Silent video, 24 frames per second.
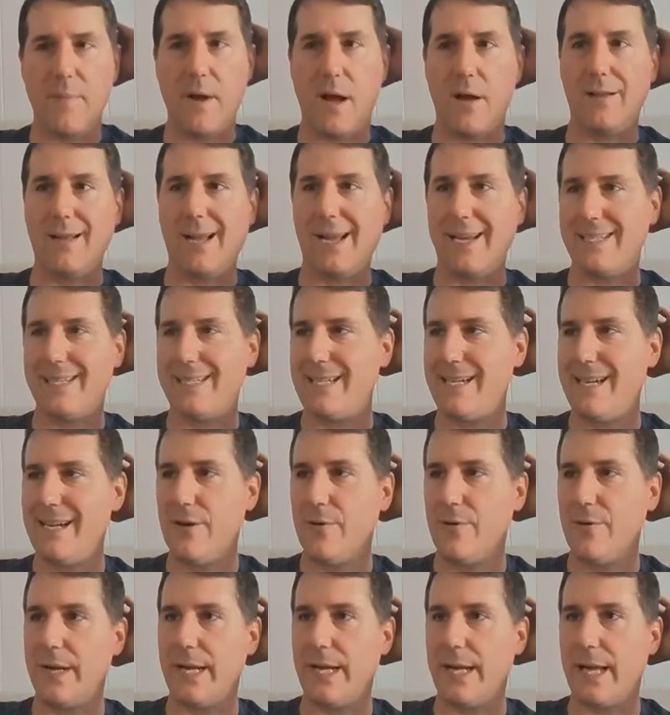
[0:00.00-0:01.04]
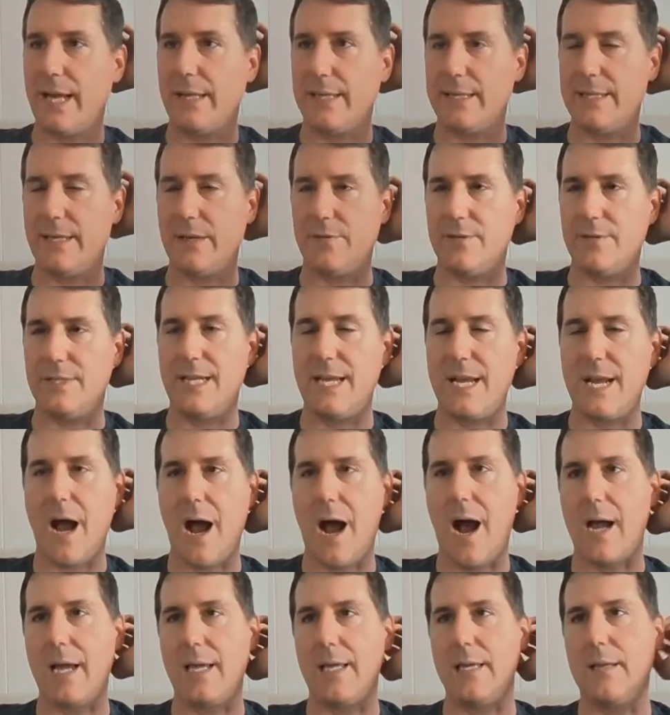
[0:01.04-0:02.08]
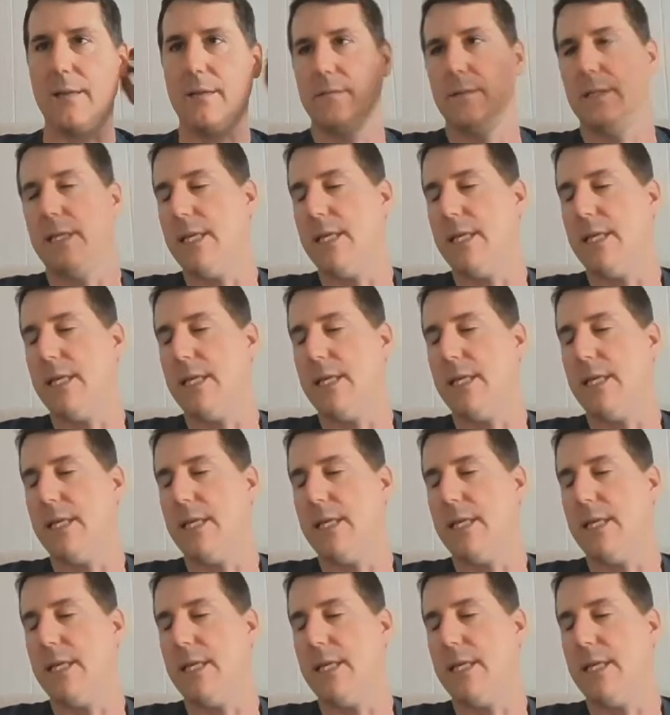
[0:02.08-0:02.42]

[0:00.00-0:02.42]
about like tiering it, TIE.